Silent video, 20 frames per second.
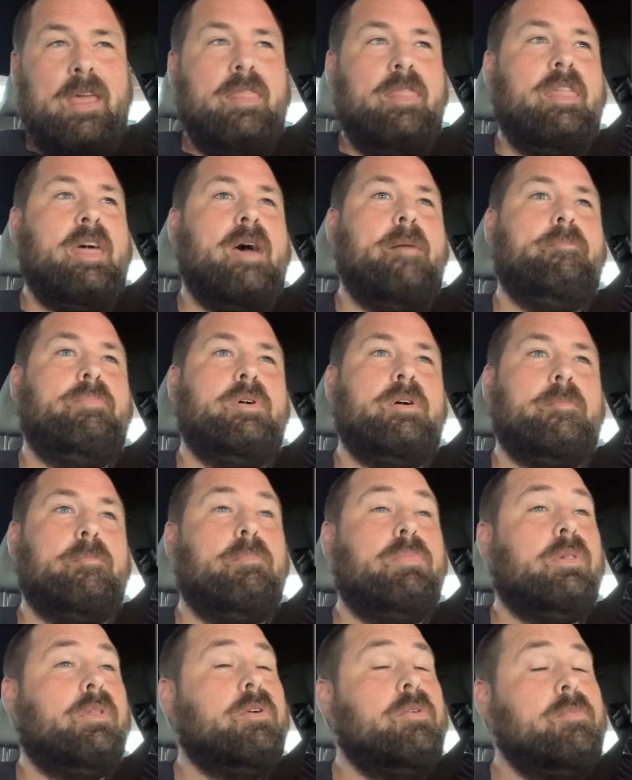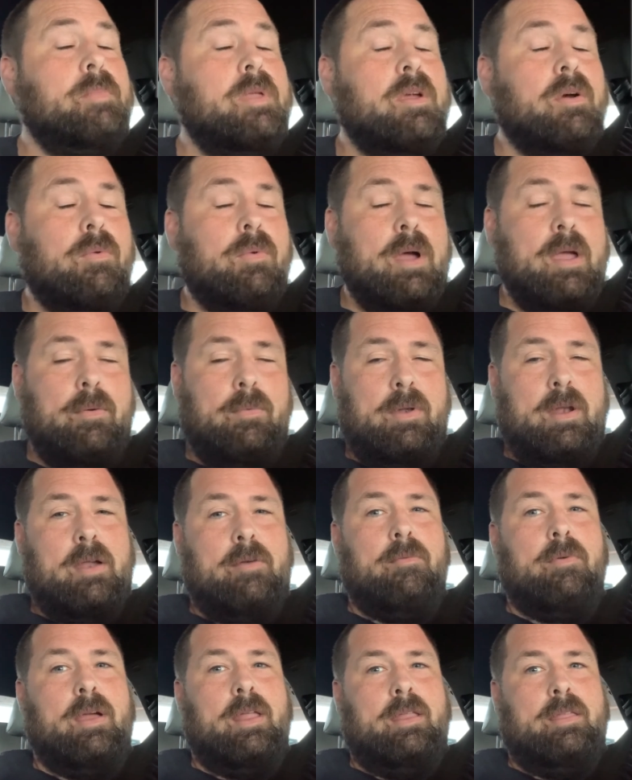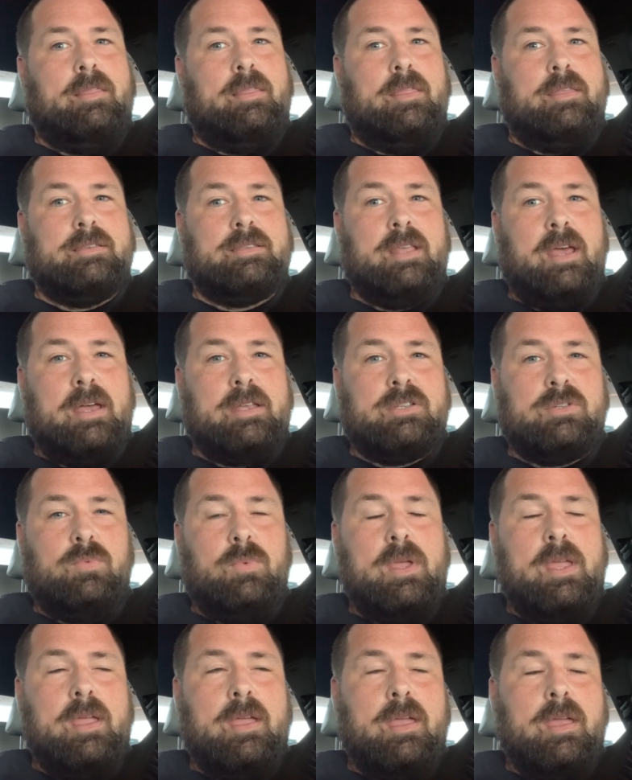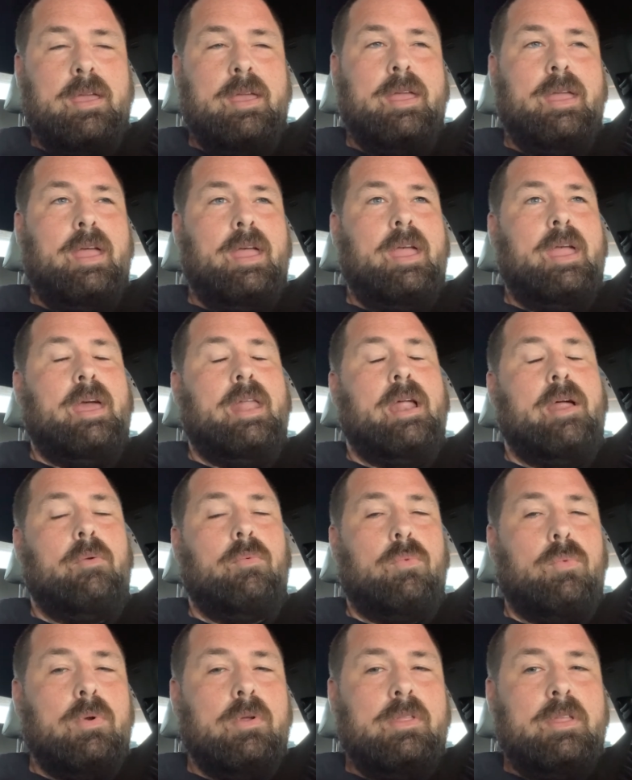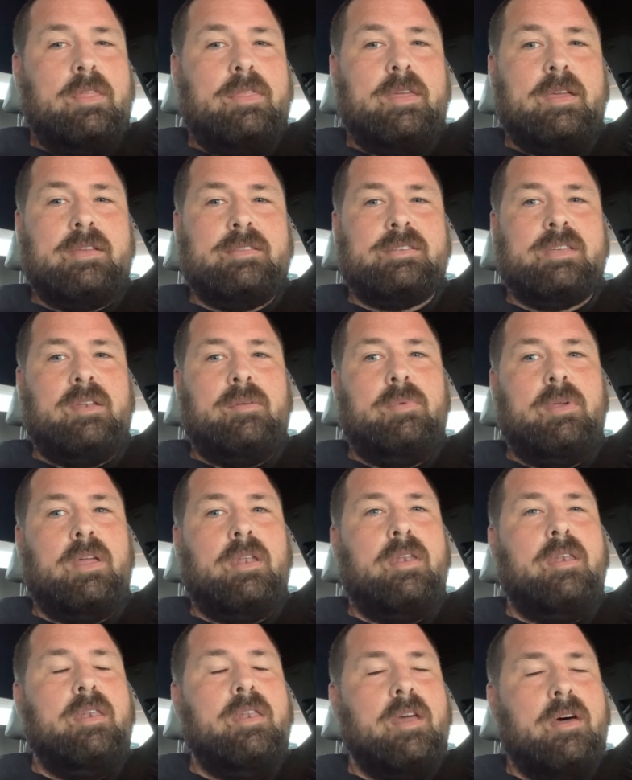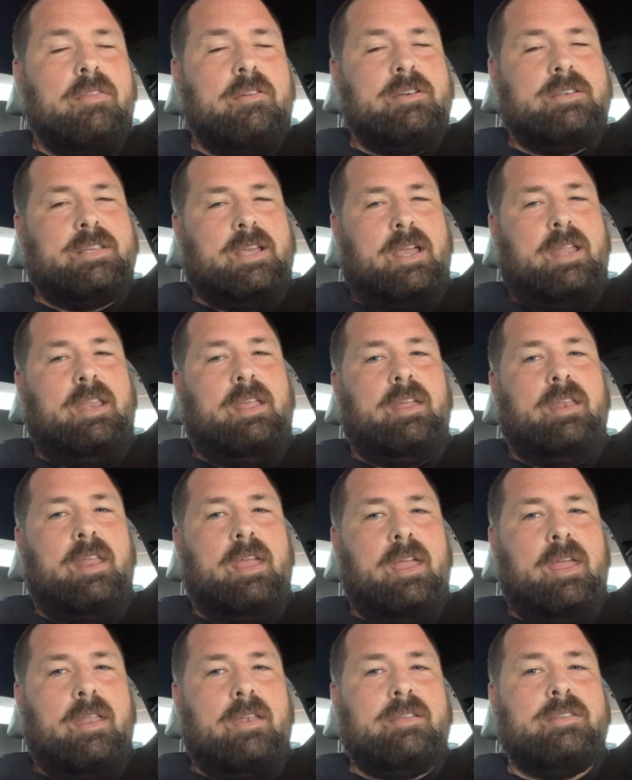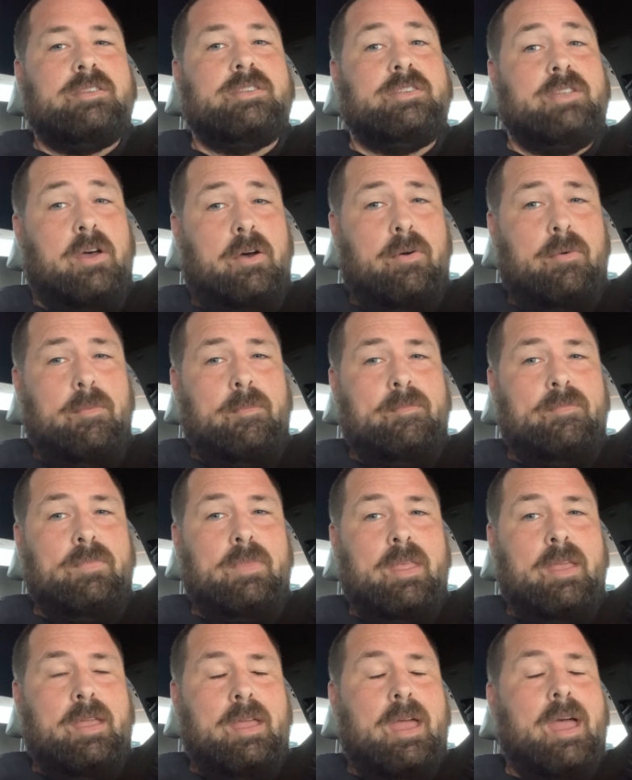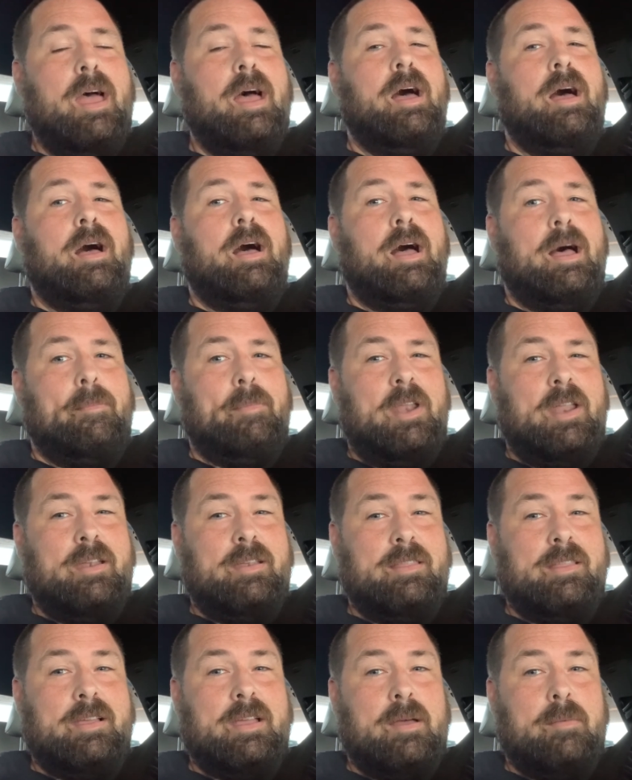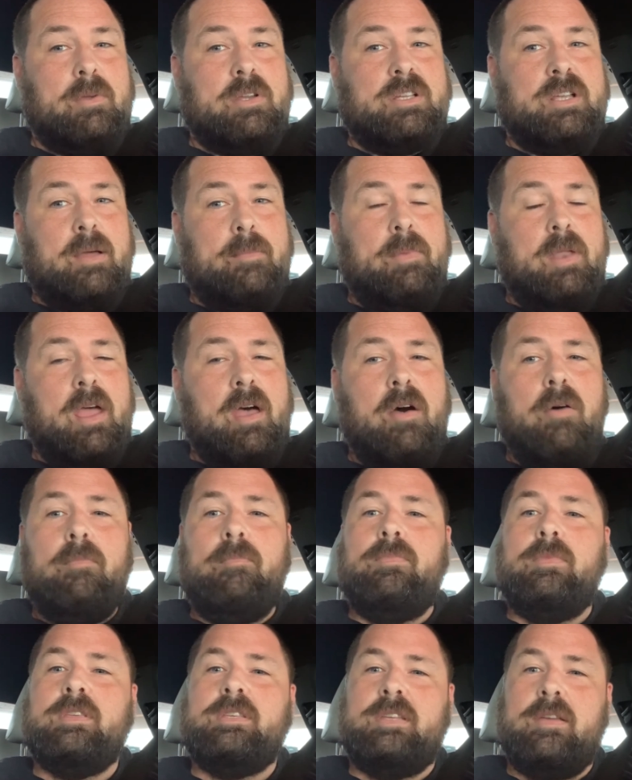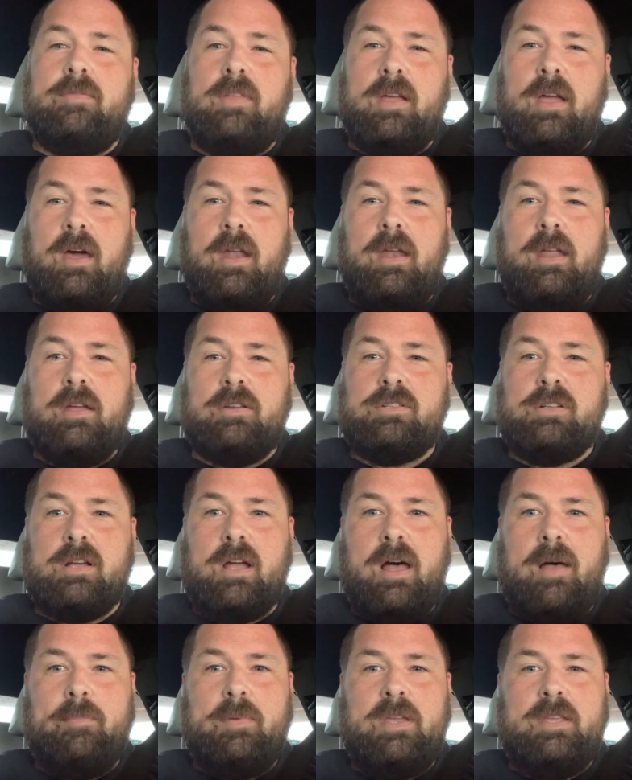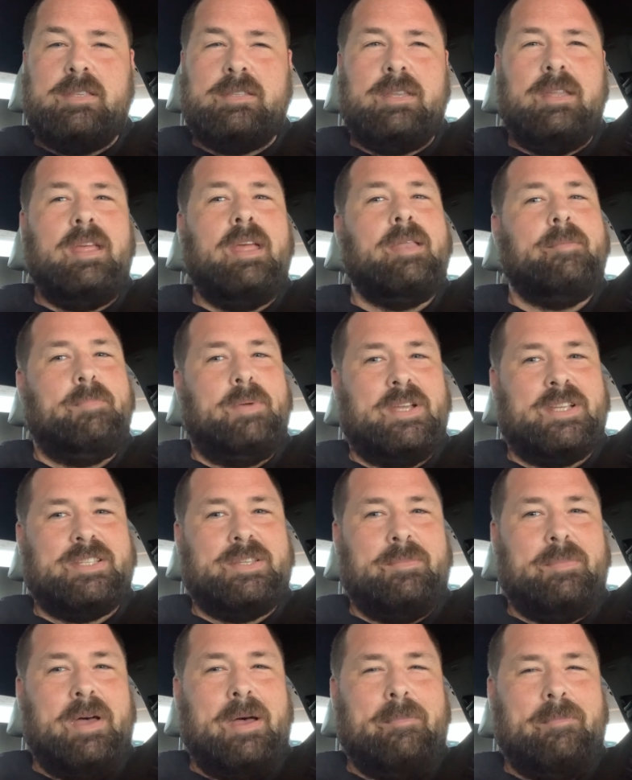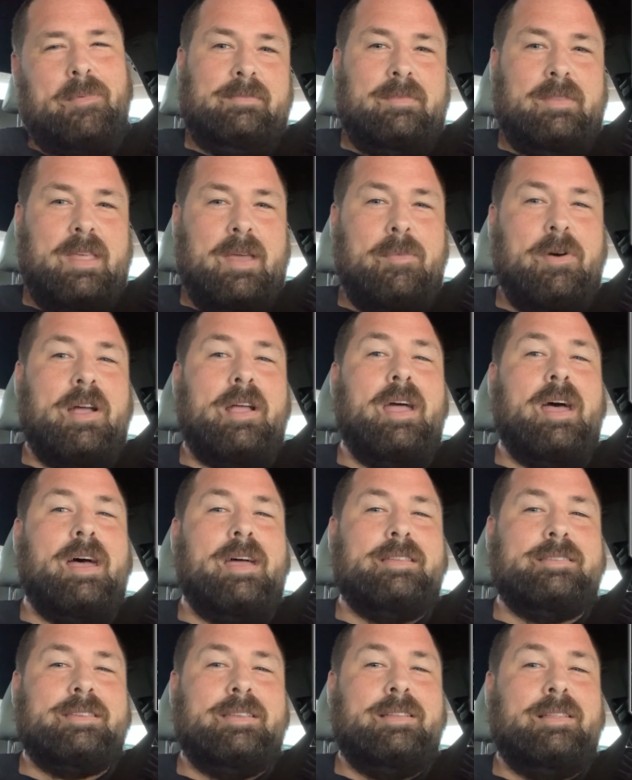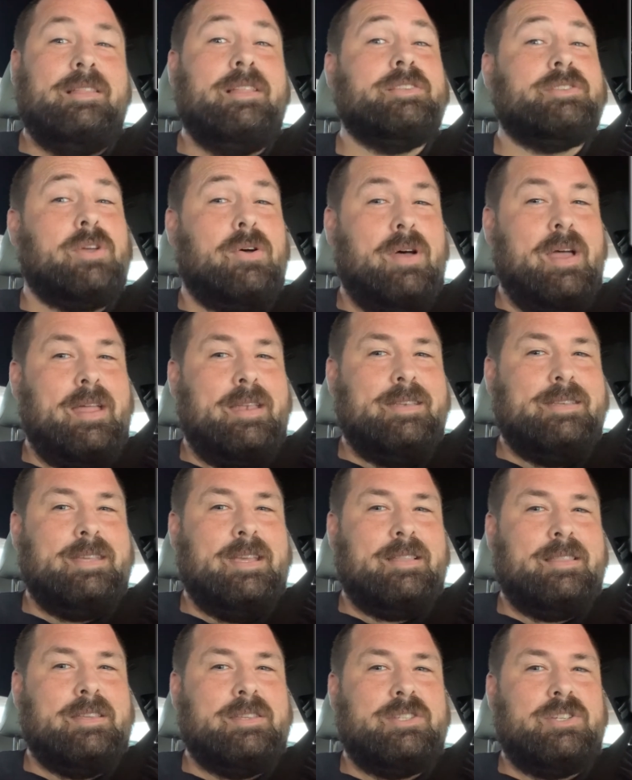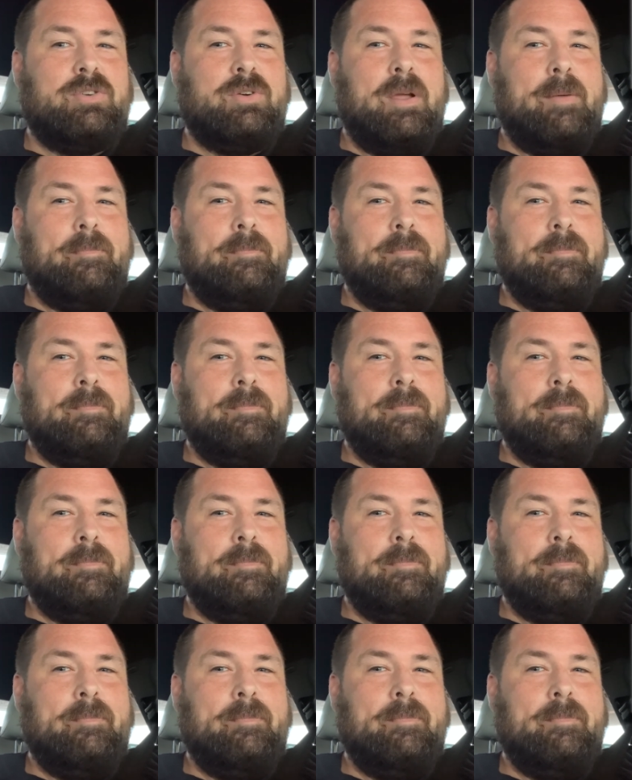That book blew me away when I read it this last week, and I really think it's going to be another Tynion hit. So I'm going to head to the comic shop now, see if they got any extra copies, and pick some up. Come on, guys, let's go ahead and take this trip.